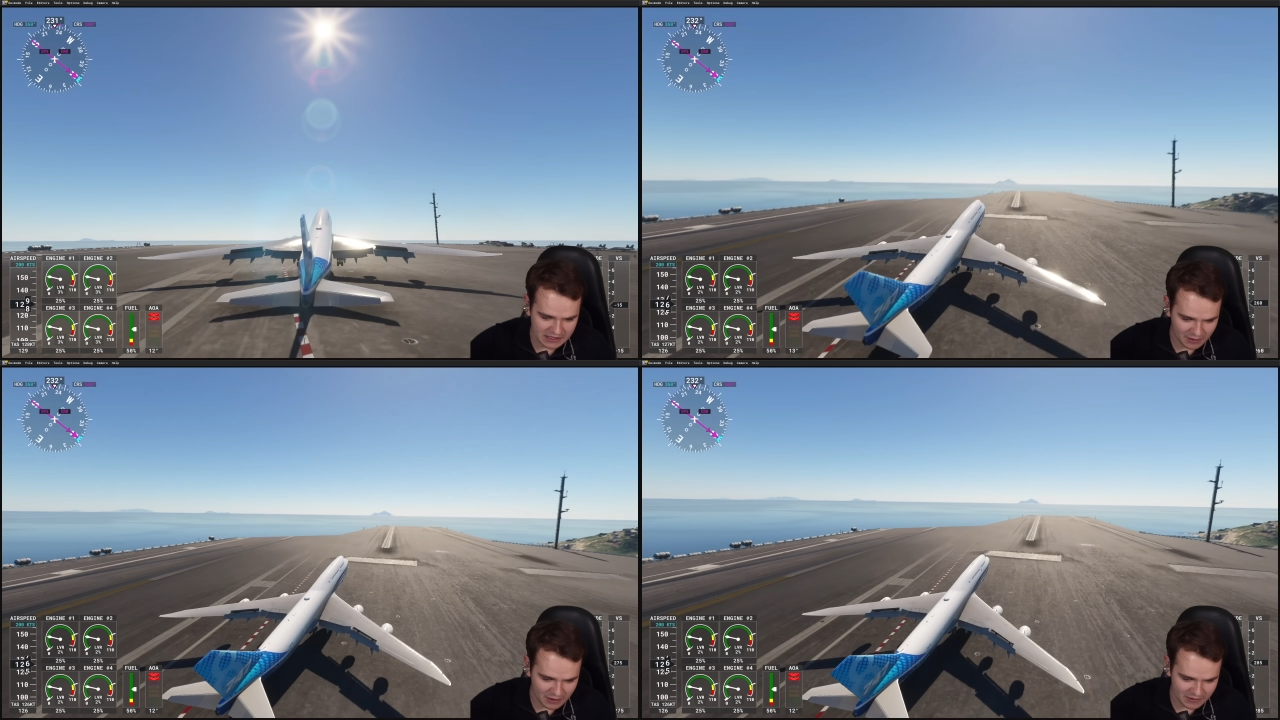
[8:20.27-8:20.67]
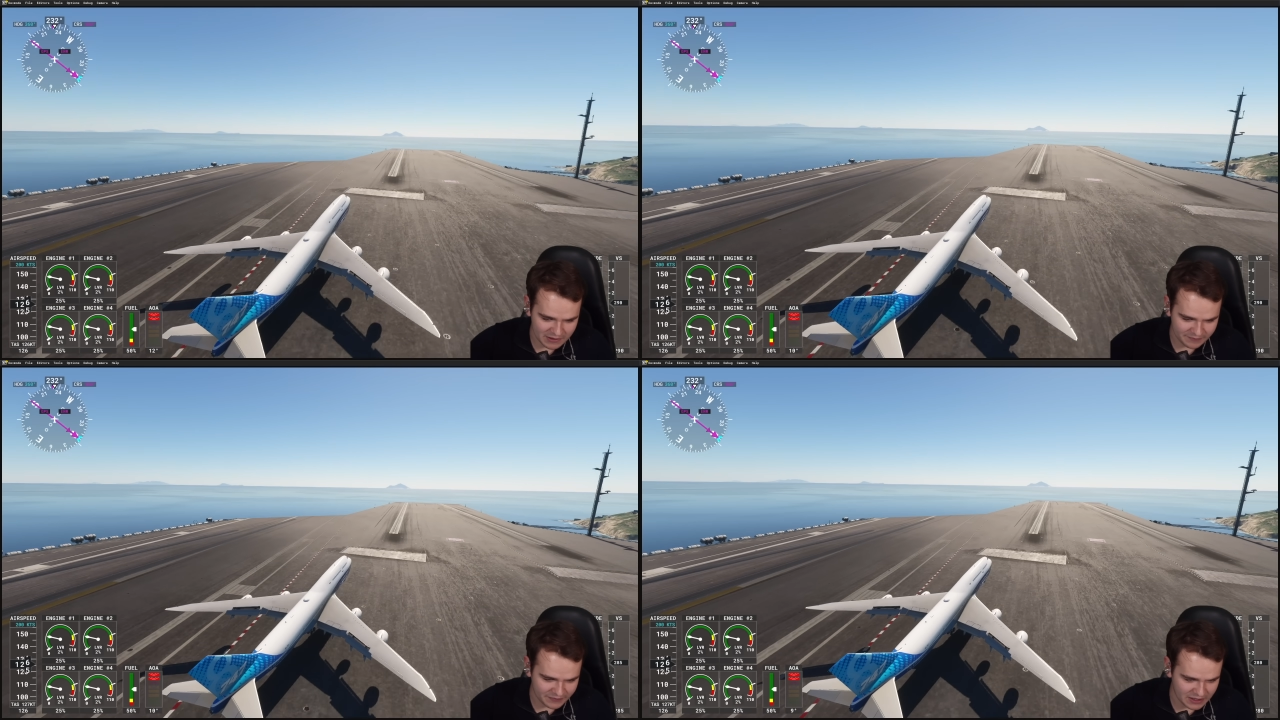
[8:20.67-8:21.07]
Come oh,
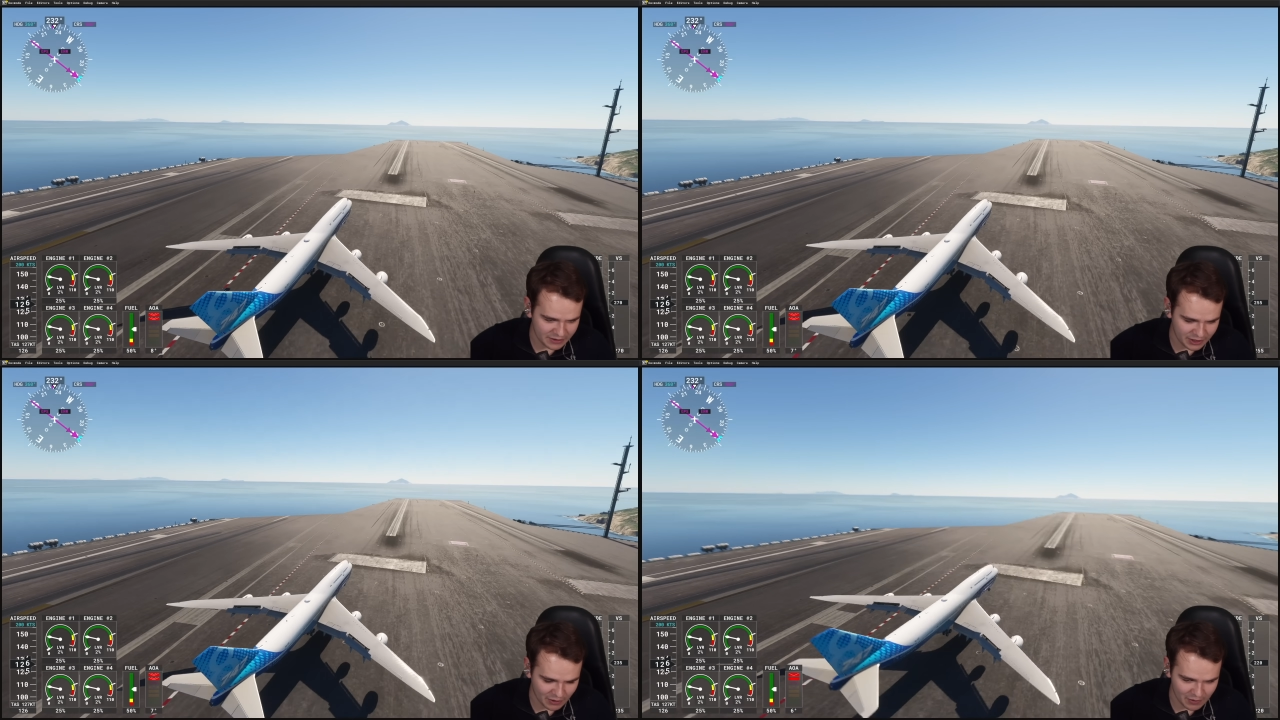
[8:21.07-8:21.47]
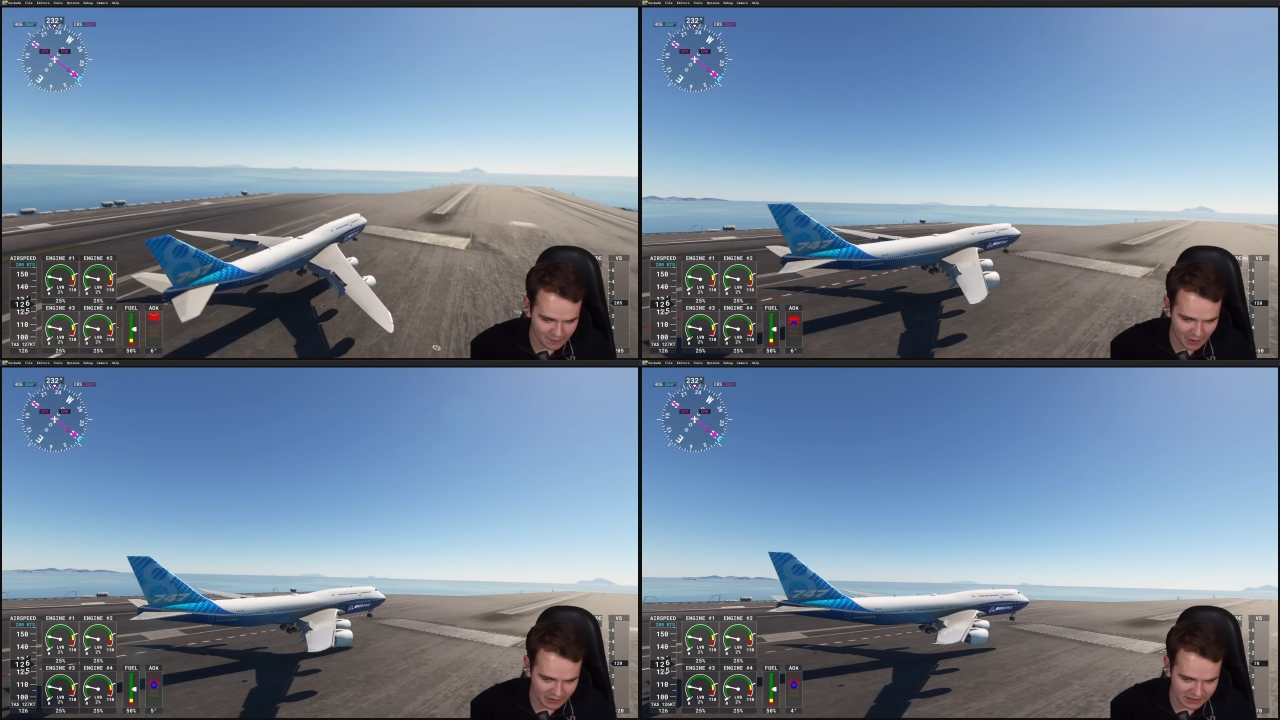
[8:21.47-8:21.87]
you know what, we
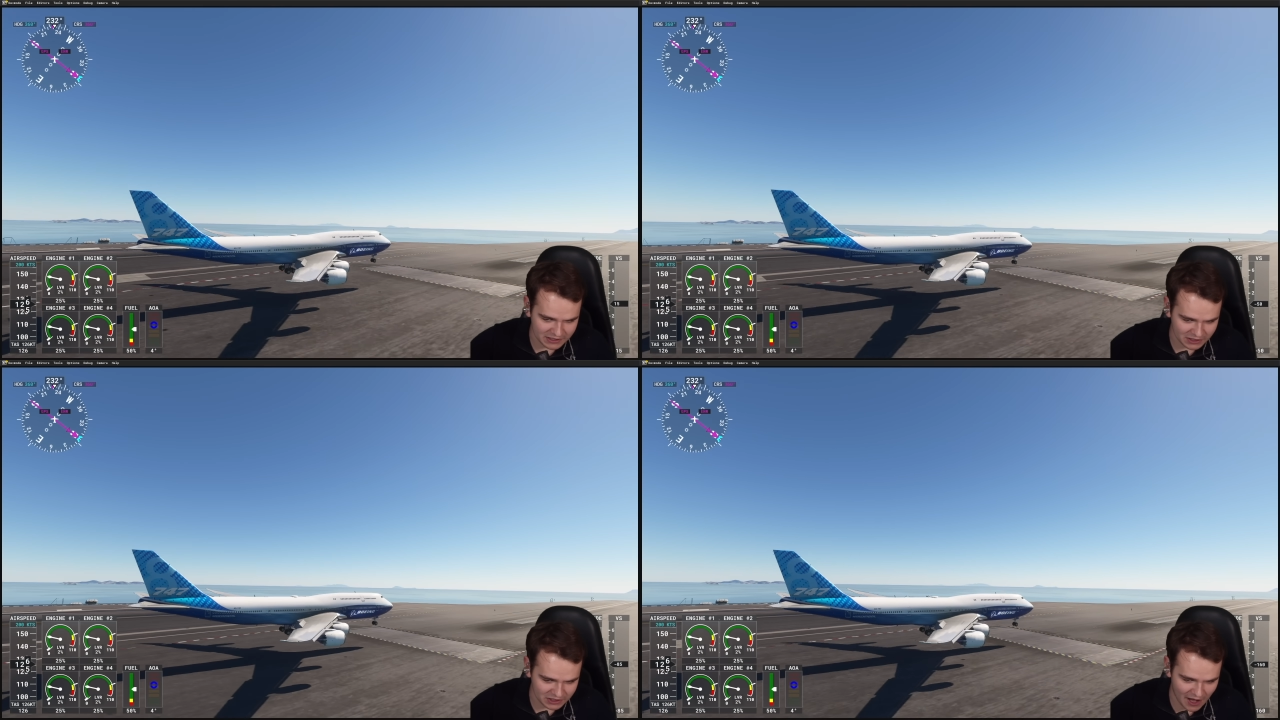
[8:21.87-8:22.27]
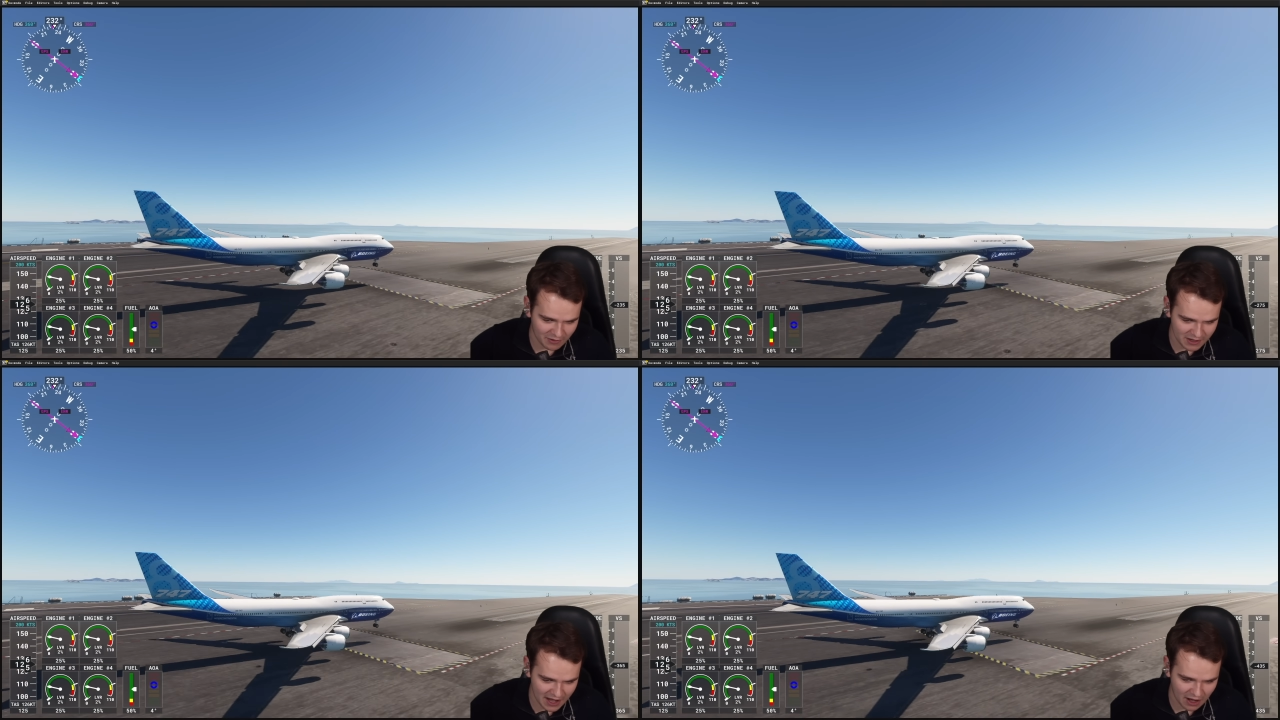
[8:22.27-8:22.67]
might want to touch
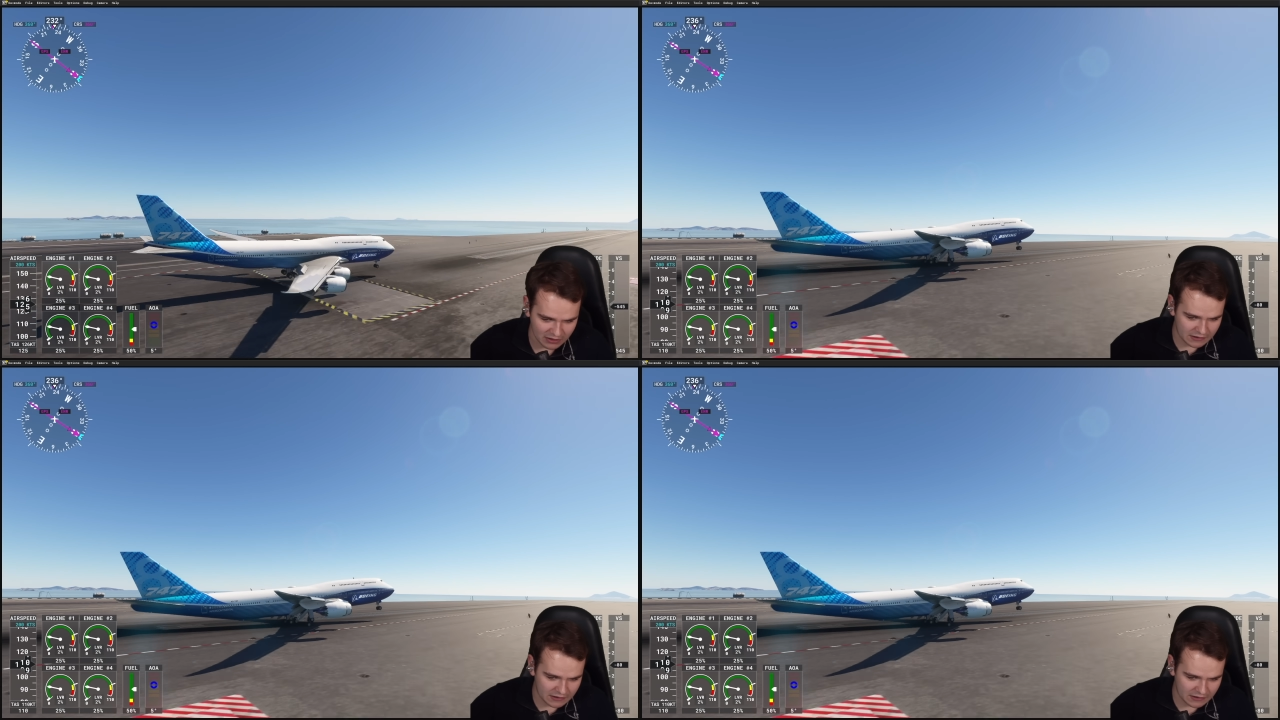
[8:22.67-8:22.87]
down now.